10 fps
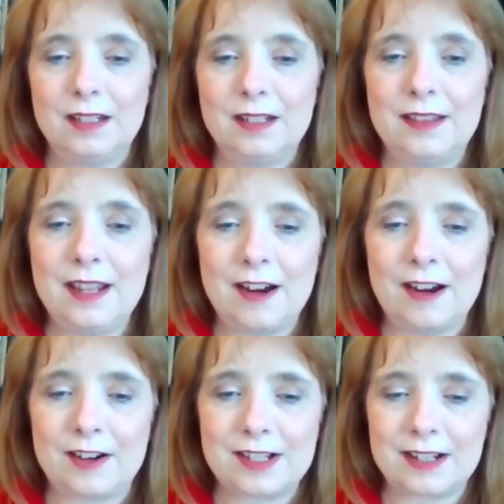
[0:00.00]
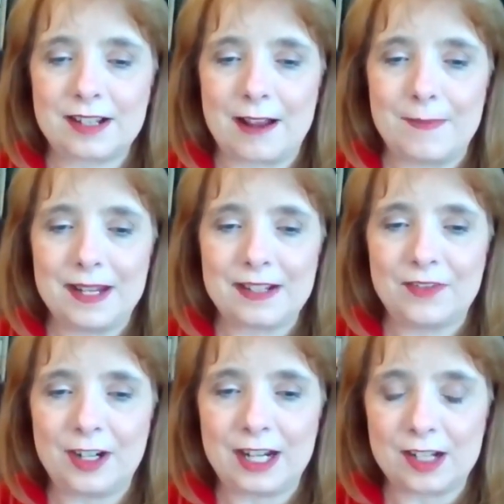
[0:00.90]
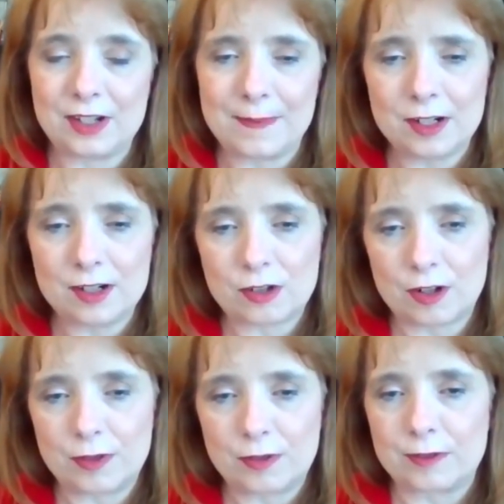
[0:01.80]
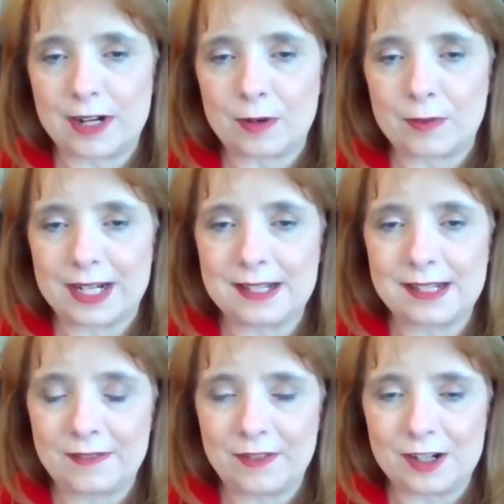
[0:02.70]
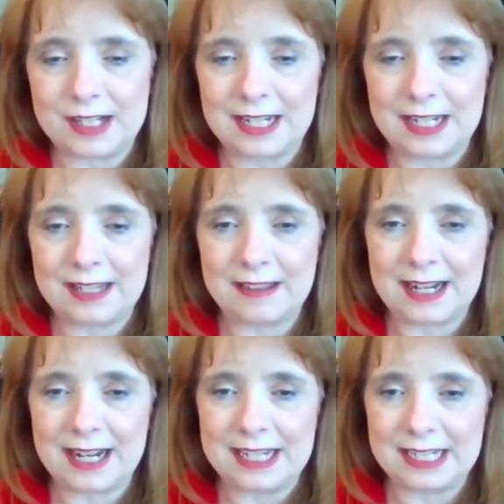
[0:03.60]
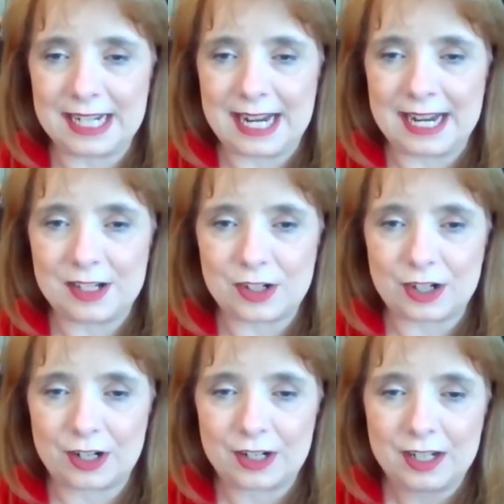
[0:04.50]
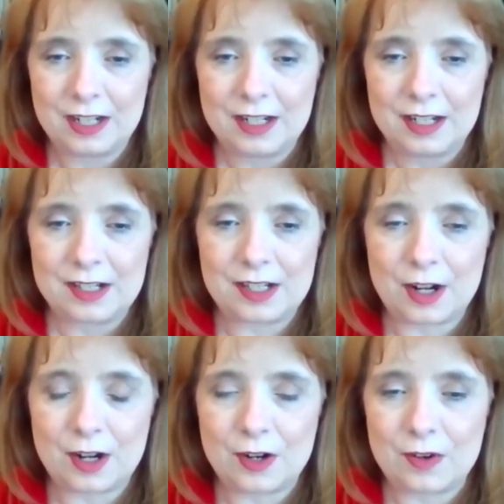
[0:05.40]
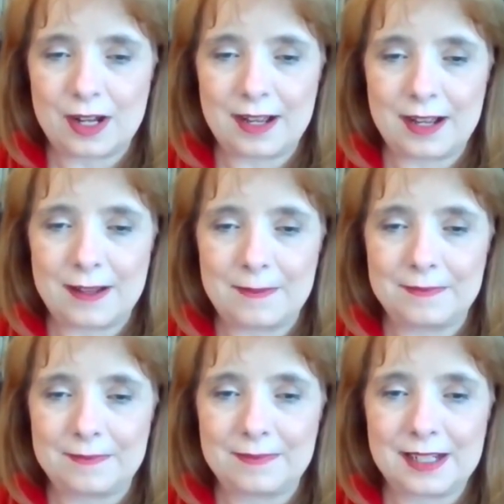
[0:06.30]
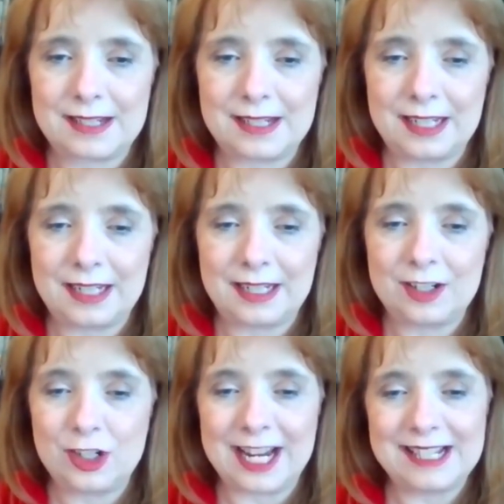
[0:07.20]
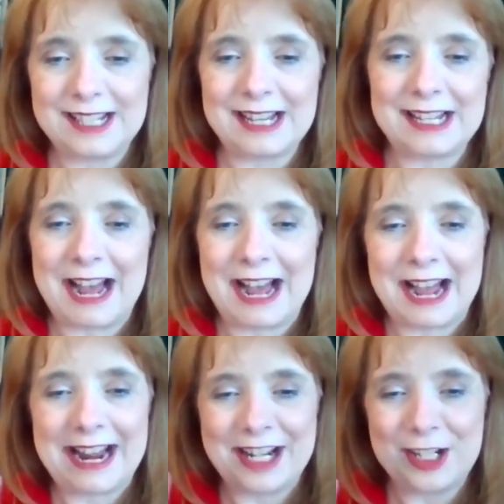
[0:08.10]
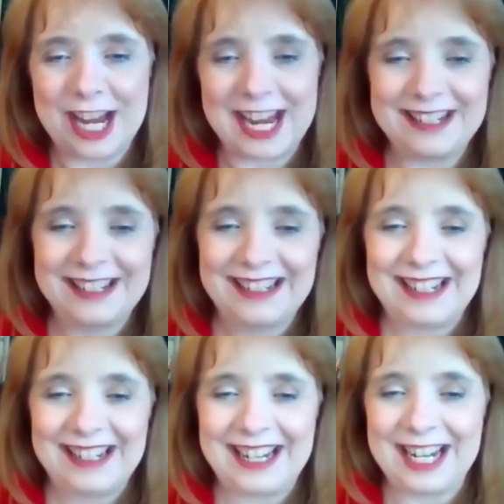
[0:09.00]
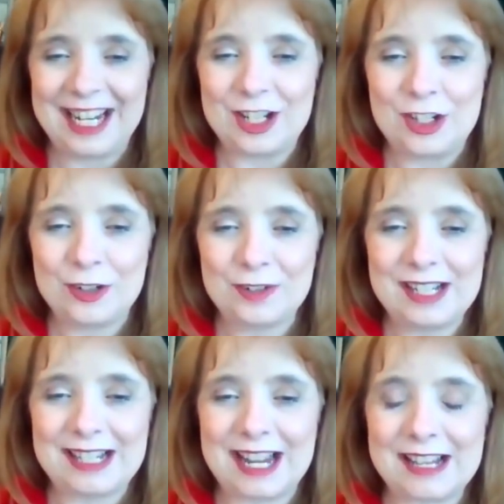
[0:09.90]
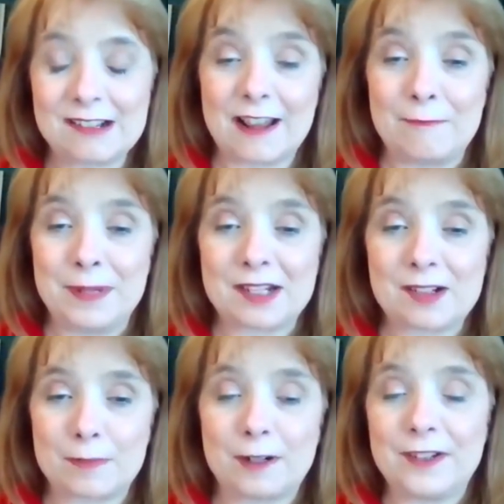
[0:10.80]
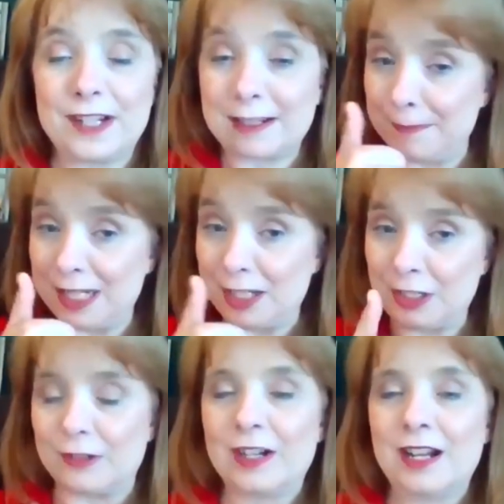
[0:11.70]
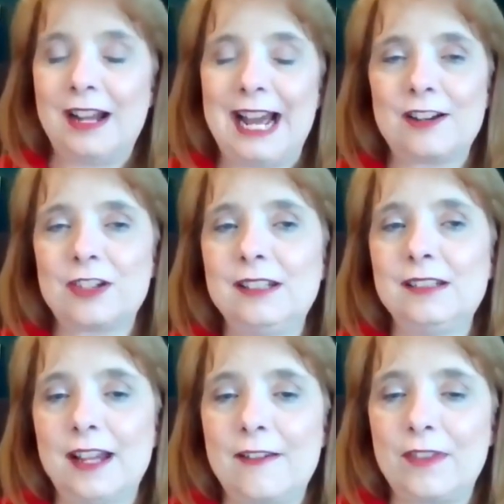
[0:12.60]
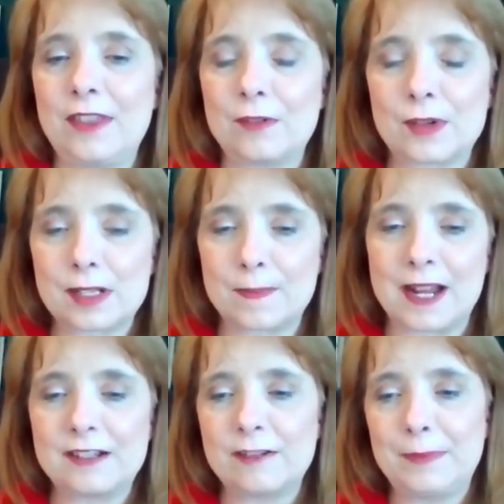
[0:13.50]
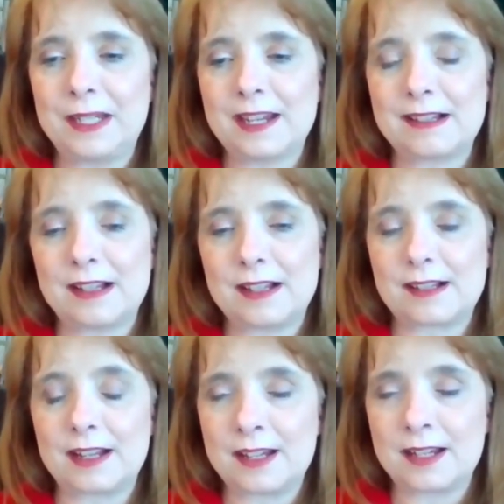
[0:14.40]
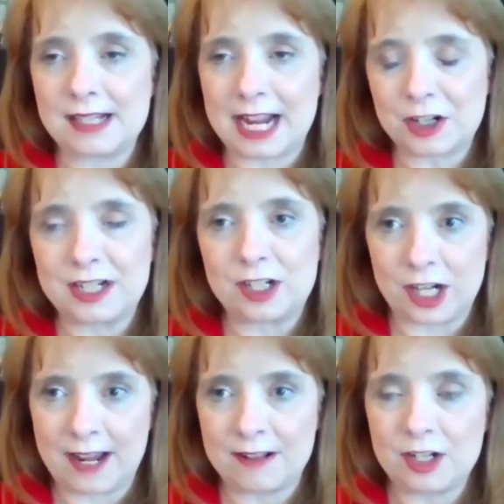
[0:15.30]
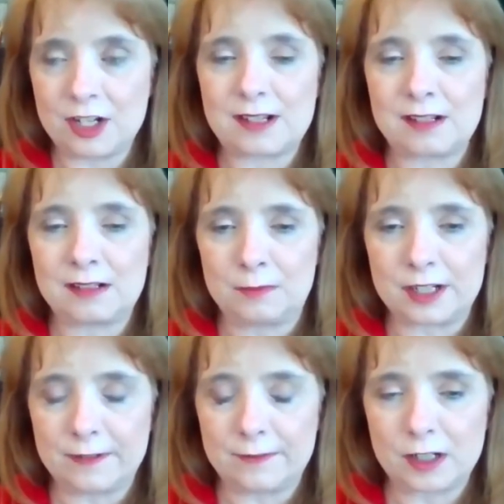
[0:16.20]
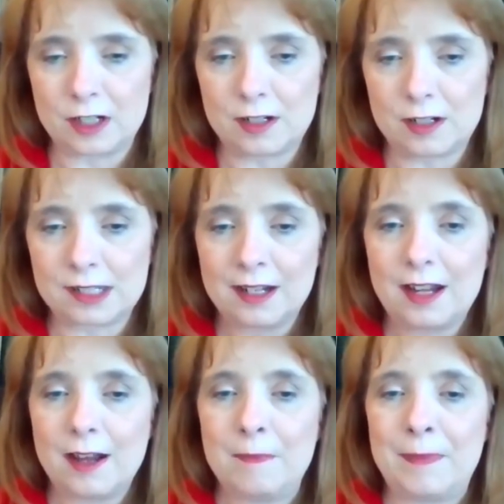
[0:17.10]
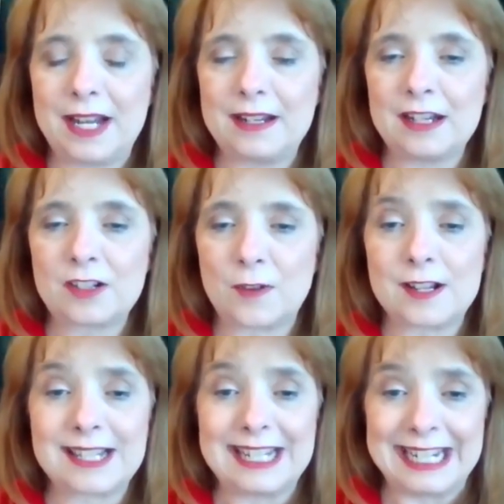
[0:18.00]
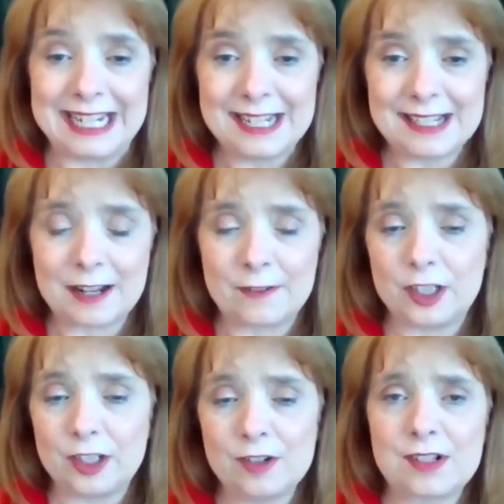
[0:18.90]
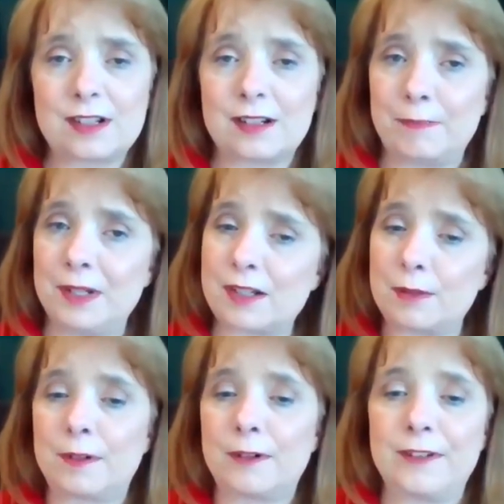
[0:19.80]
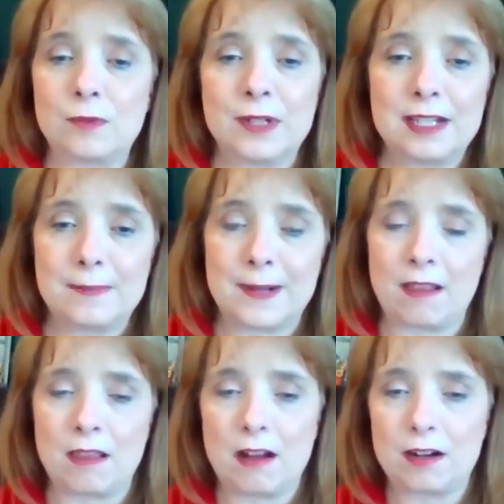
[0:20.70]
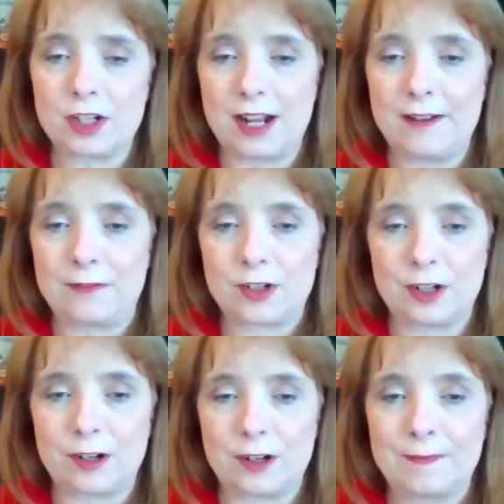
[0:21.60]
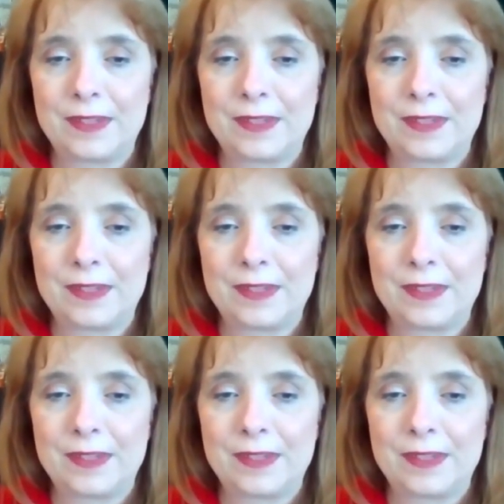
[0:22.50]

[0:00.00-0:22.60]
There's the comments. Very good. So I'm going to scroll through right quick and see if there's anything that I didn't answer. So um, let's see. Jane says hi. Hi, Jane. And Julie says, love Pixel Perfect. Me too. I actually love the responsive because it's it's actually a challenge. It's a little more difficult. But as far as ease of use, Pixel Perfect wins by a long shot for sure.